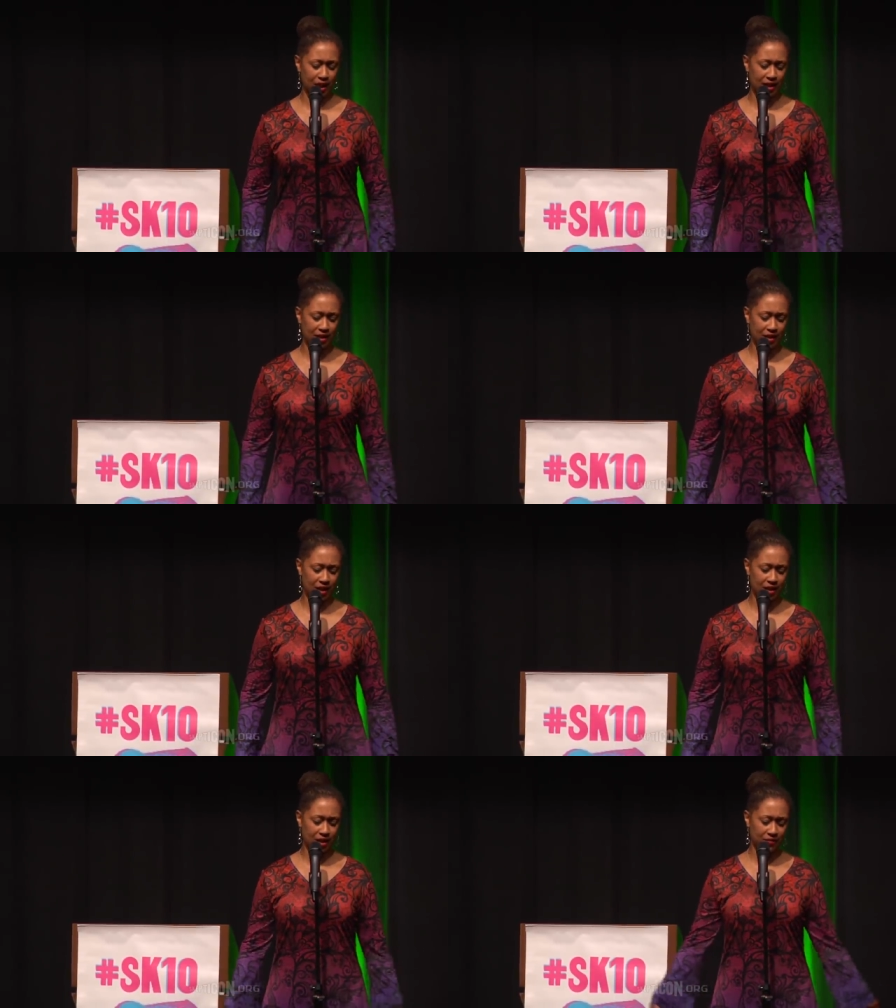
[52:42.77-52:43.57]

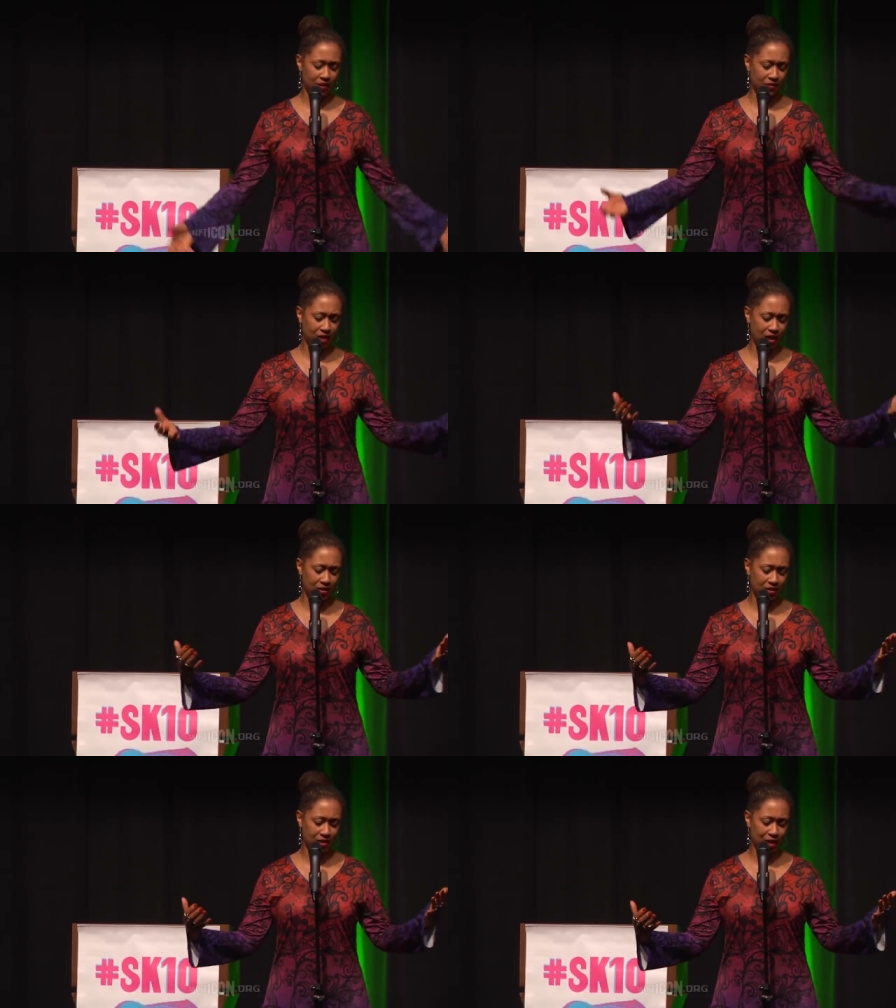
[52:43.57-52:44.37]
I, I, have
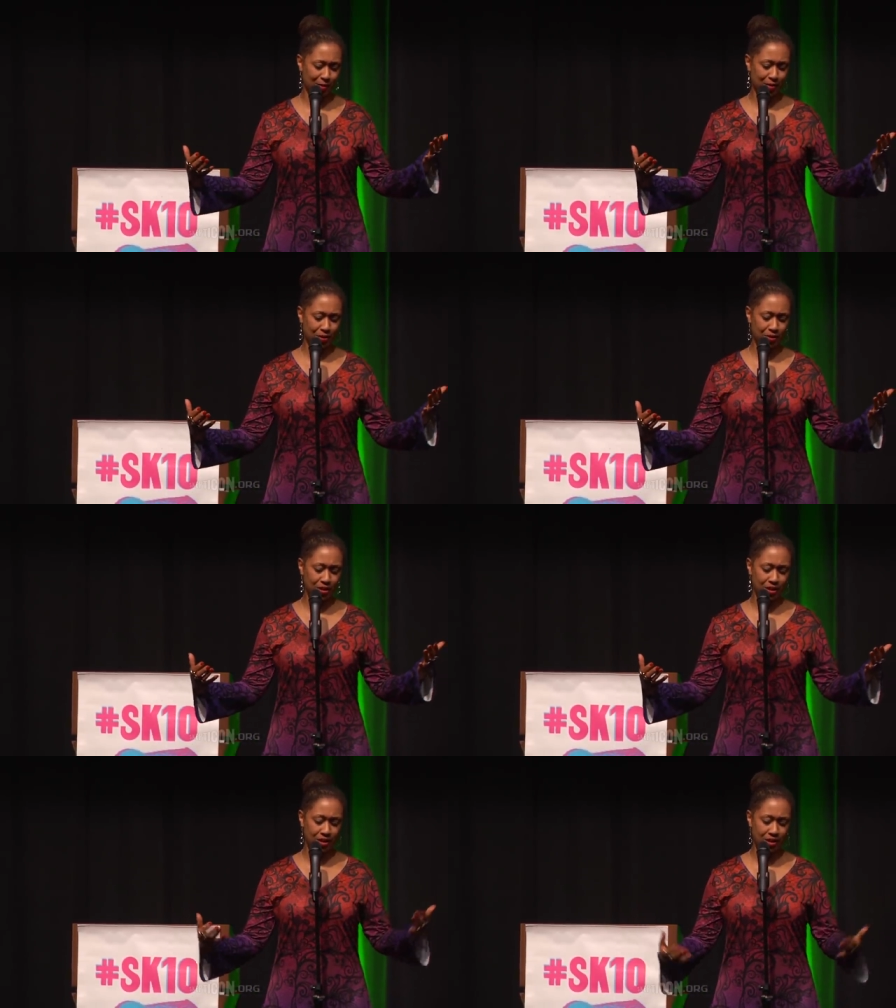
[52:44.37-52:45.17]
gotten the
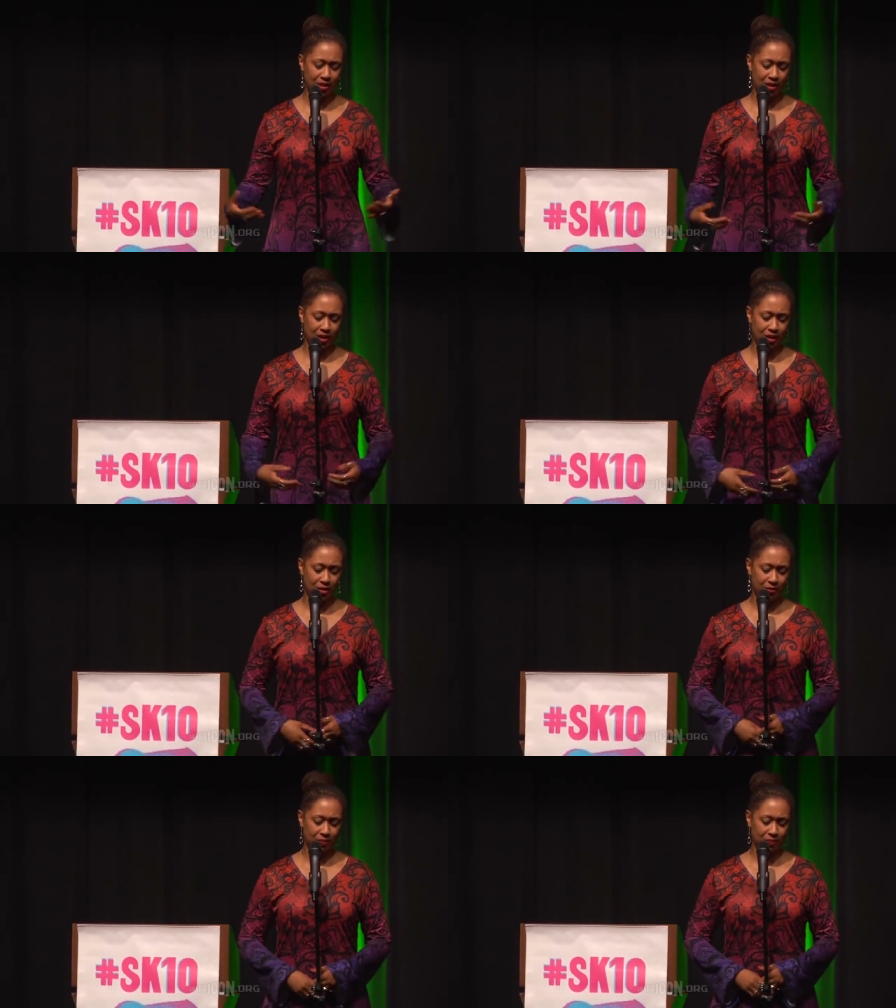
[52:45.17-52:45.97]
opportunity
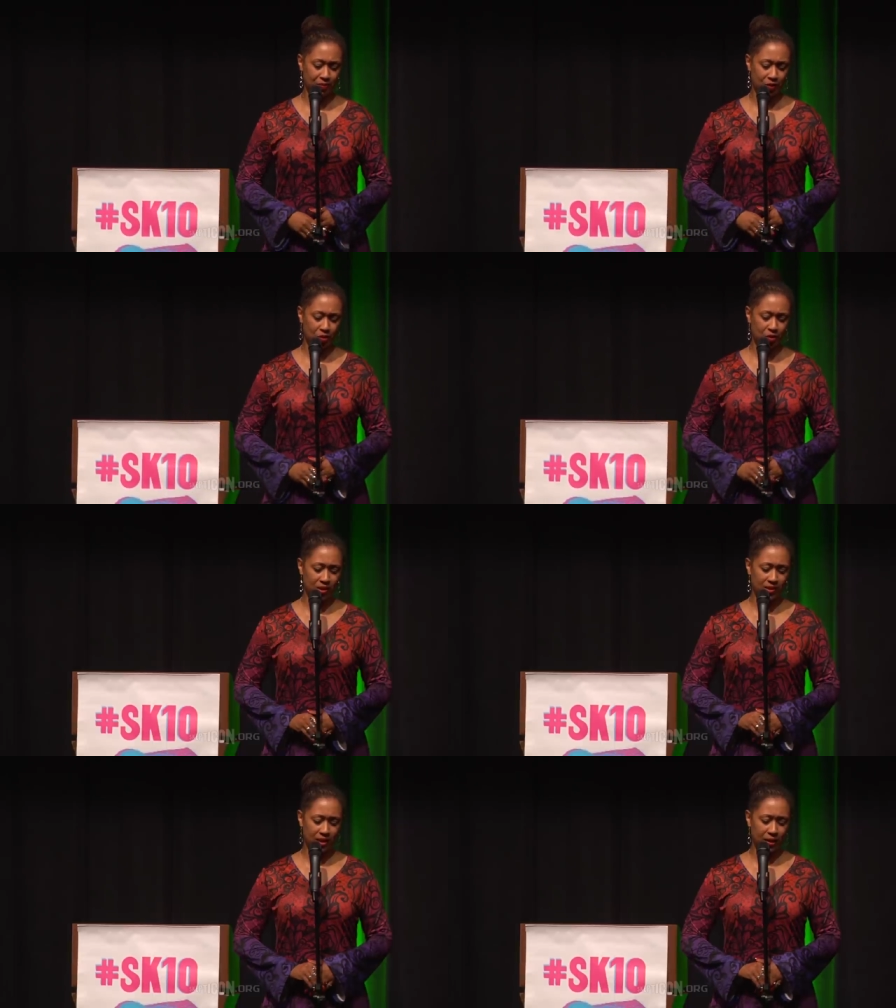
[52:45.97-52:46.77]
um, to be
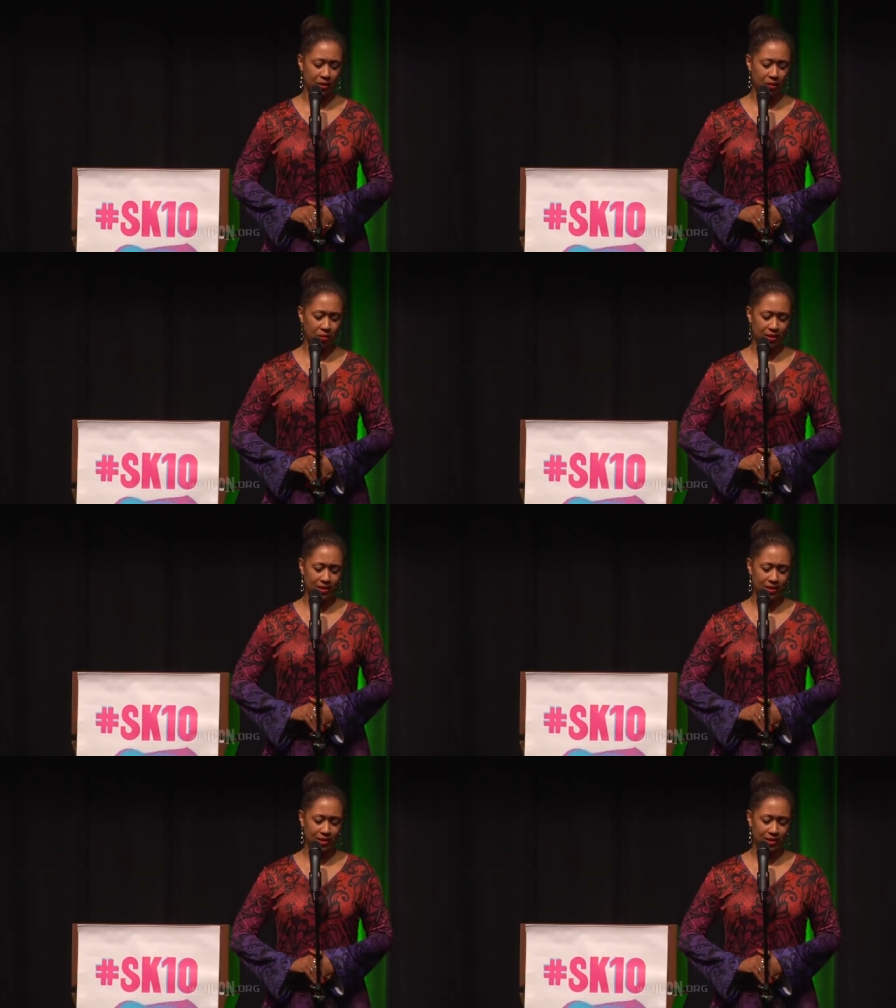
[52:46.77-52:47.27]
a stand-up.